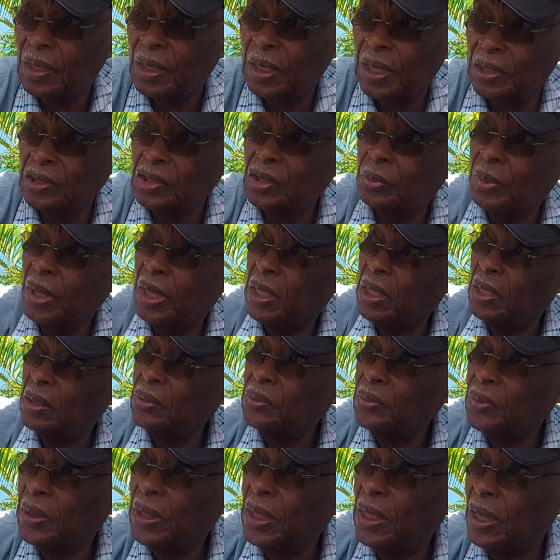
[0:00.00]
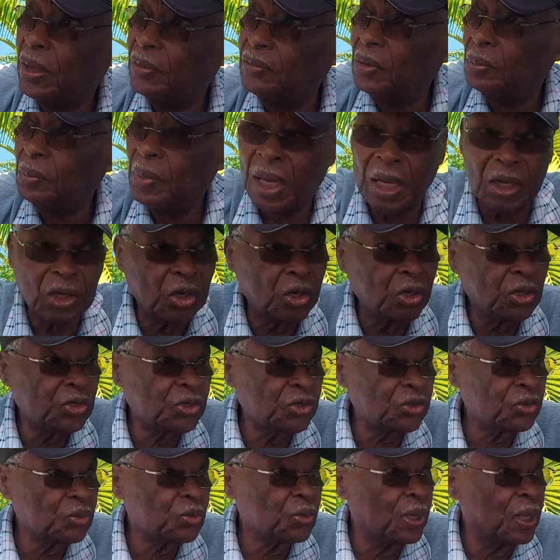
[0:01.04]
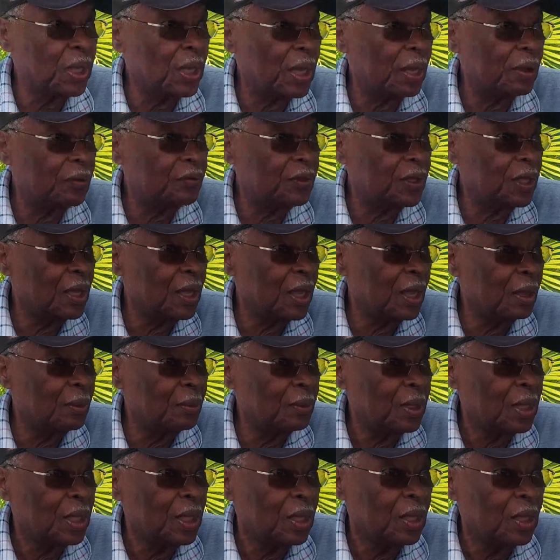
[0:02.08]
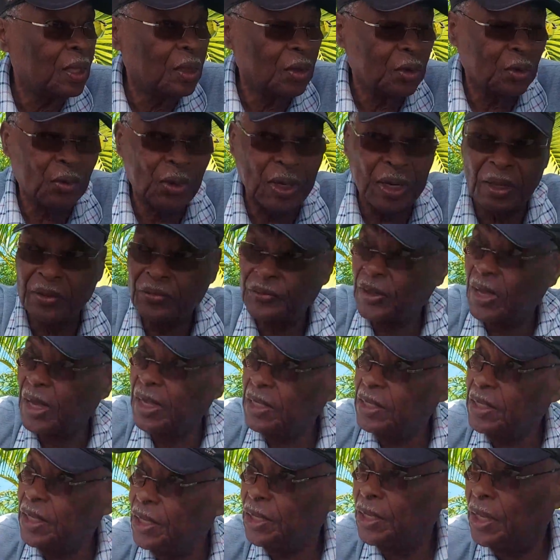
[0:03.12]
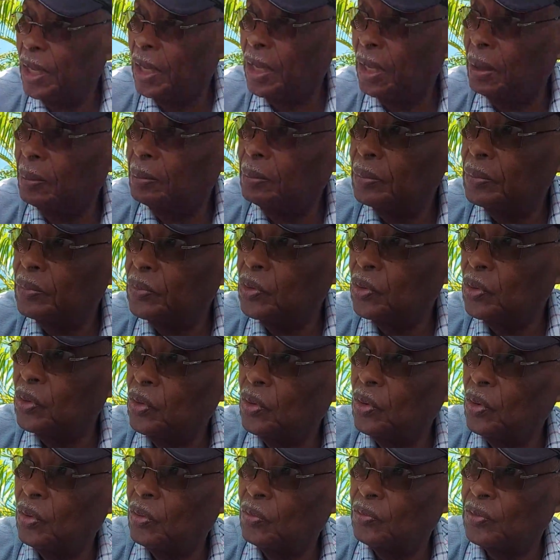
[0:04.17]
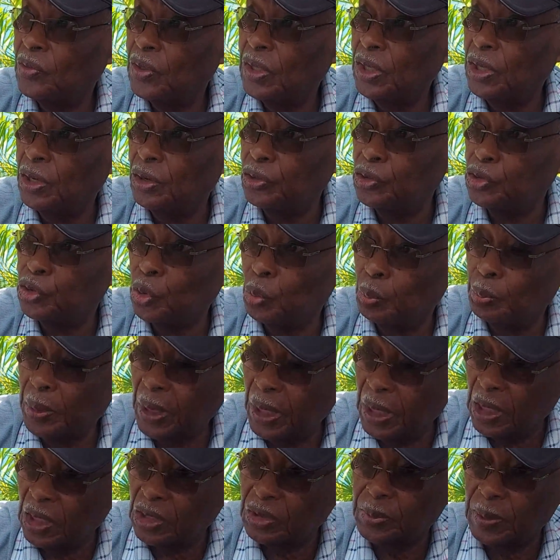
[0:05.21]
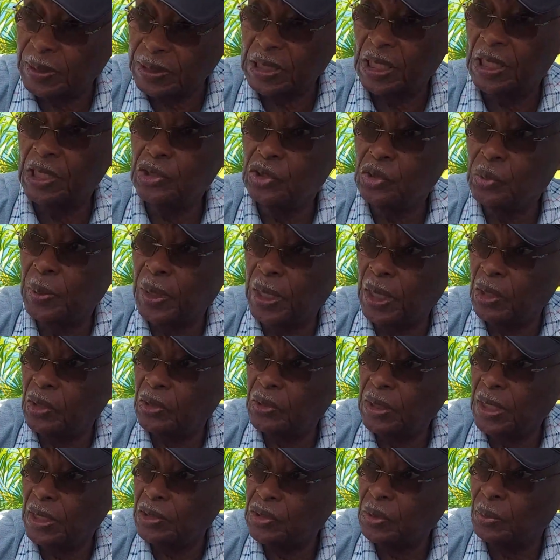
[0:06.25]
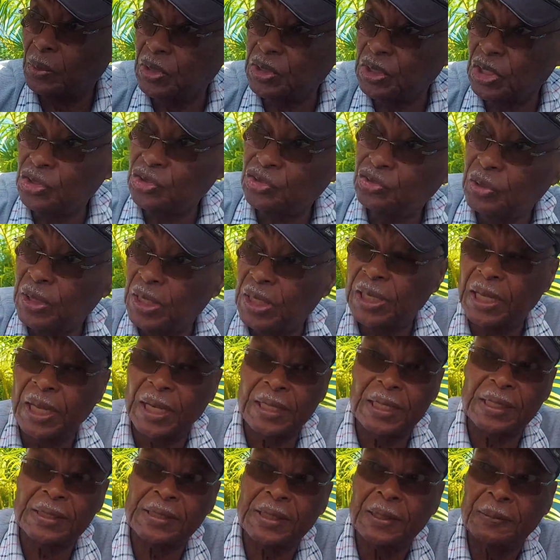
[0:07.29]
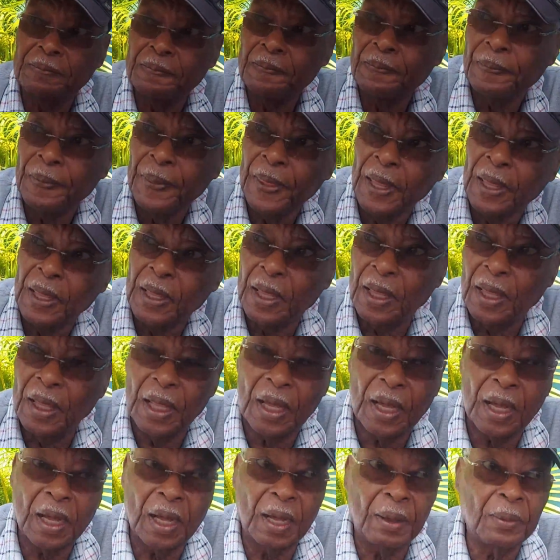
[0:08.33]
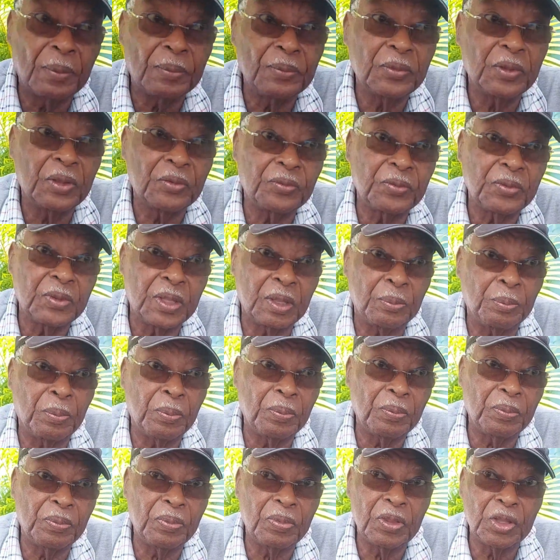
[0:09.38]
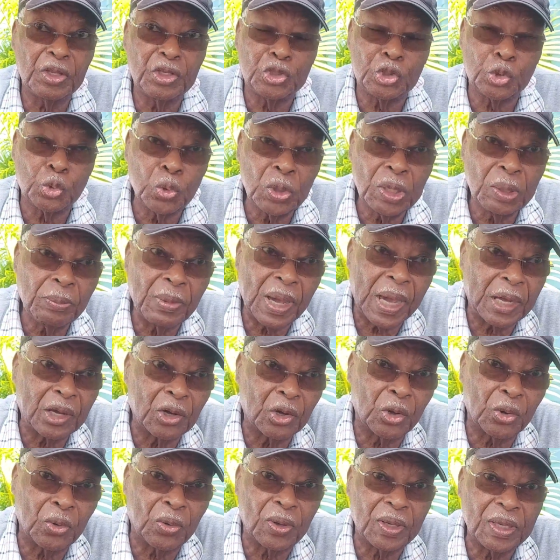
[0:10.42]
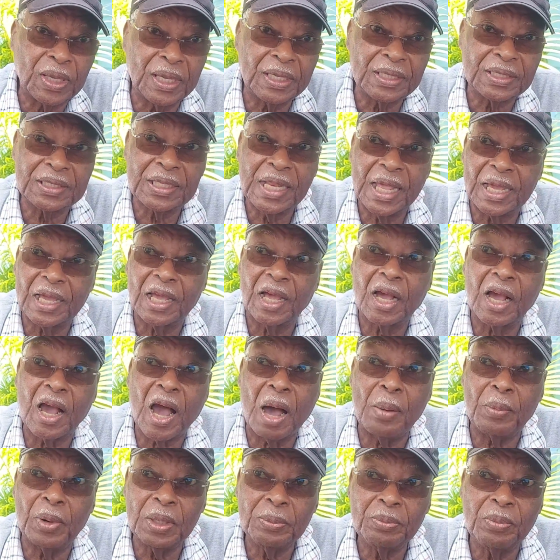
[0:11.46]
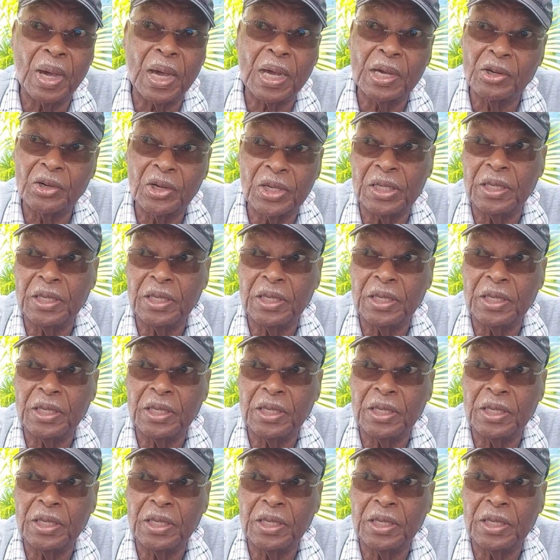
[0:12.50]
Jamaica. We have the mangoes. We have the what I find in over here in Tobago, especially in Tobago, not so much in Trinidad, is the Julie mango is like a common mango